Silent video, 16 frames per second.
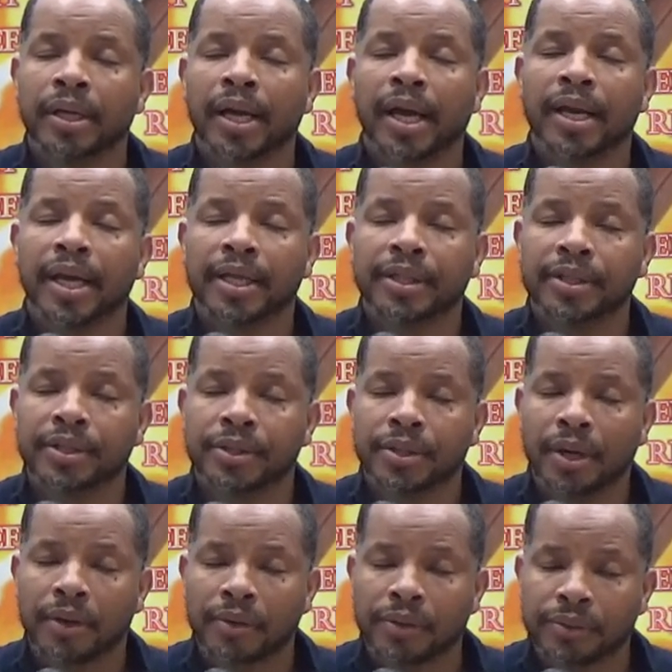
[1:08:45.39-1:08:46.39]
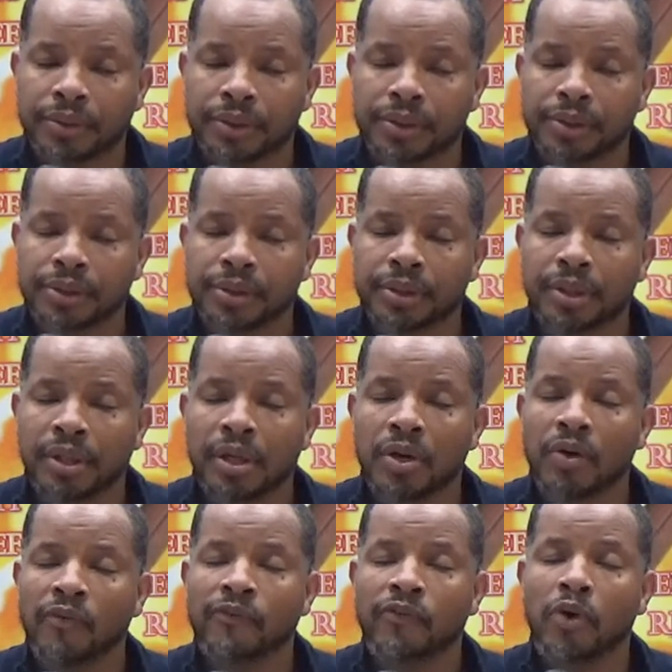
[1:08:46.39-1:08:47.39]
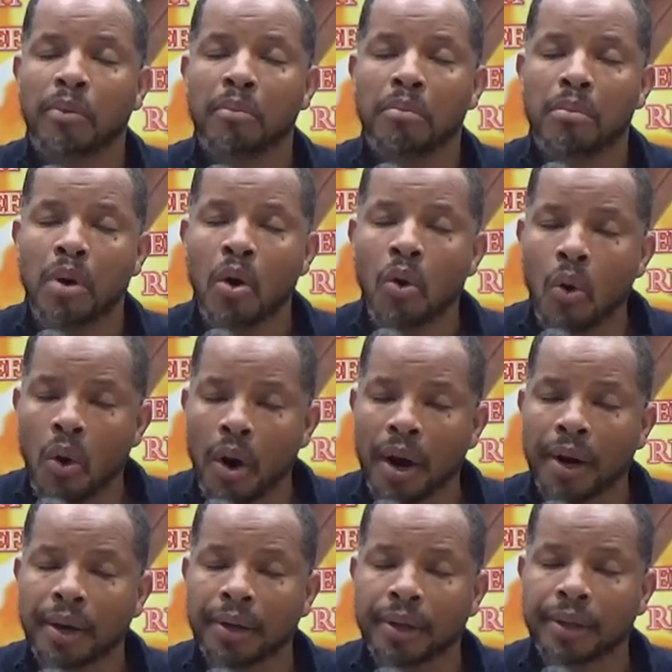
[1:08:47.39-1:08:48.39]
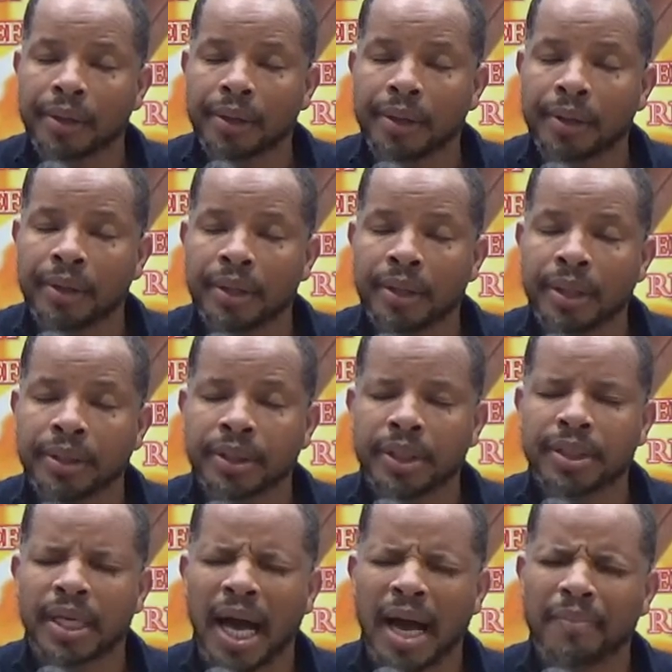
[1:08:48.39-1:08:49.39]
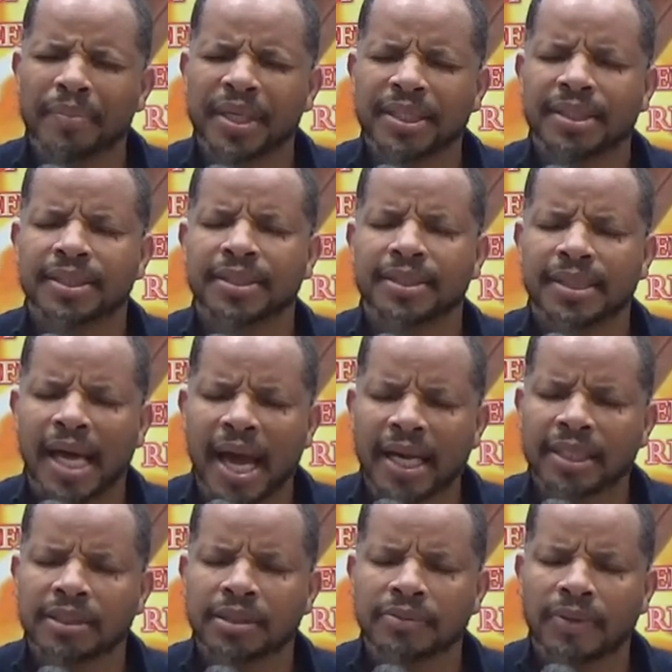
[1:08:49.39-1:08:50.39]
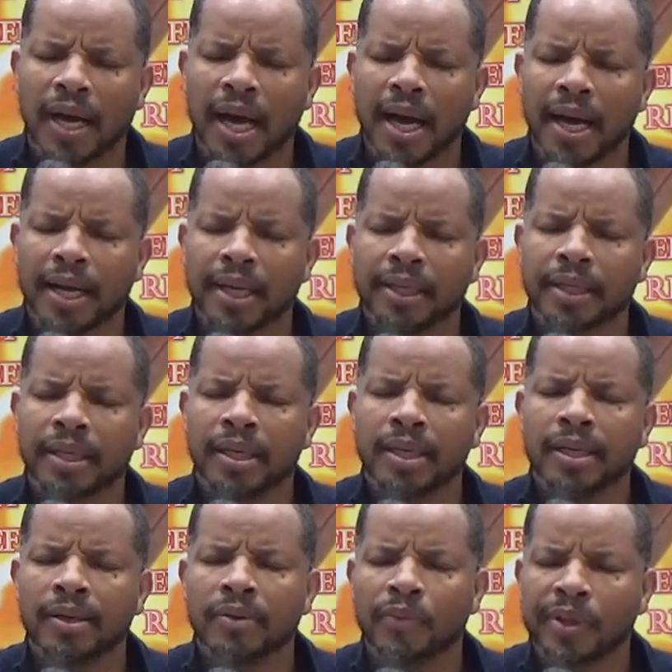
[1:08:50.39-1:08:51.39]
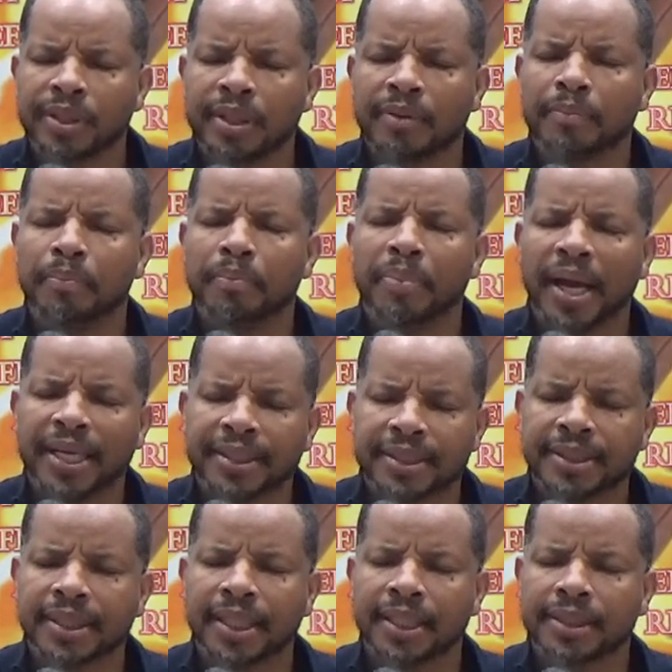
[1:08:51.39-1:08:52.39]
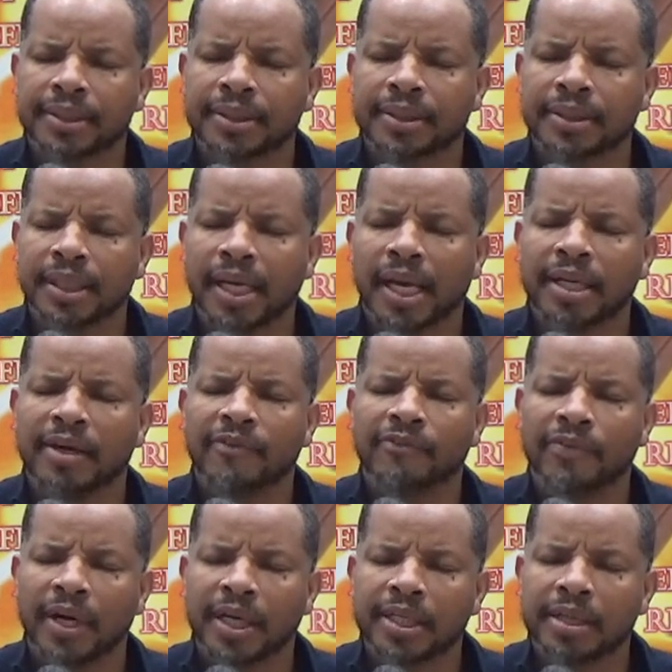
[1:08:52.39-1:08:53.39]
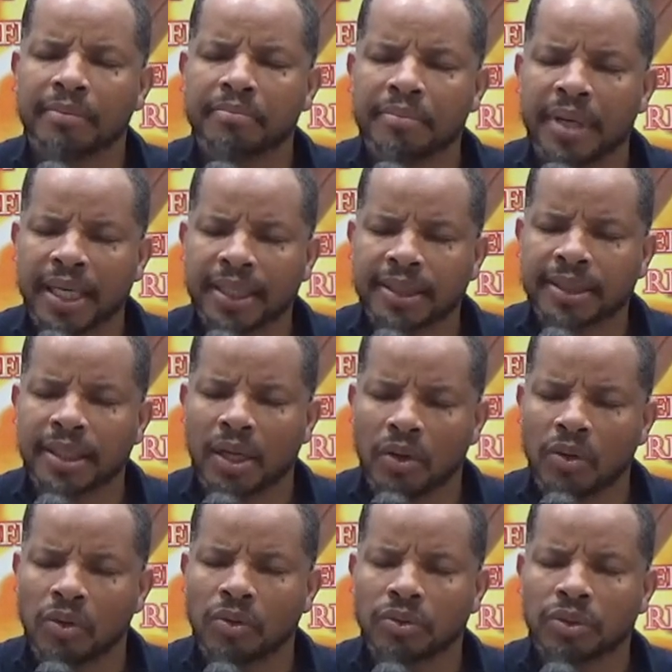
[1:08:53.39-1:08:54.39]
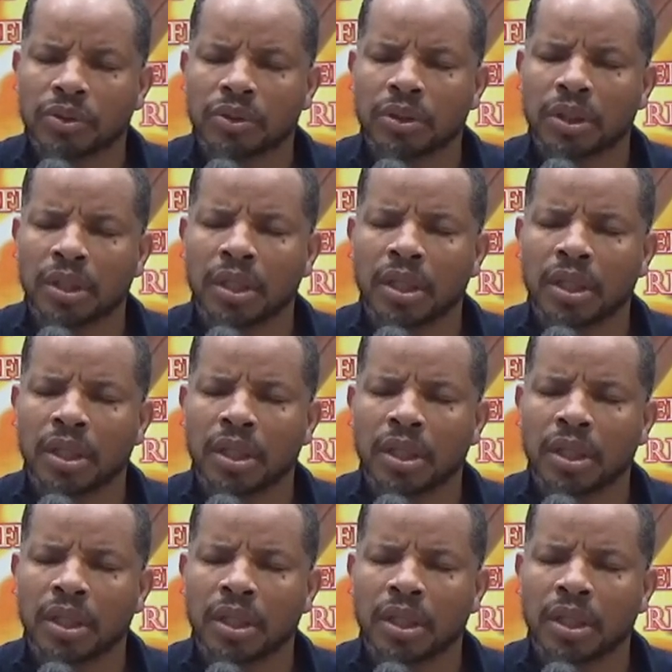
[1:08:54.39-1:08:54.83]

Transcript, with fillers: and a thirst for more, to not be satisfied with the basics and the fundamentals,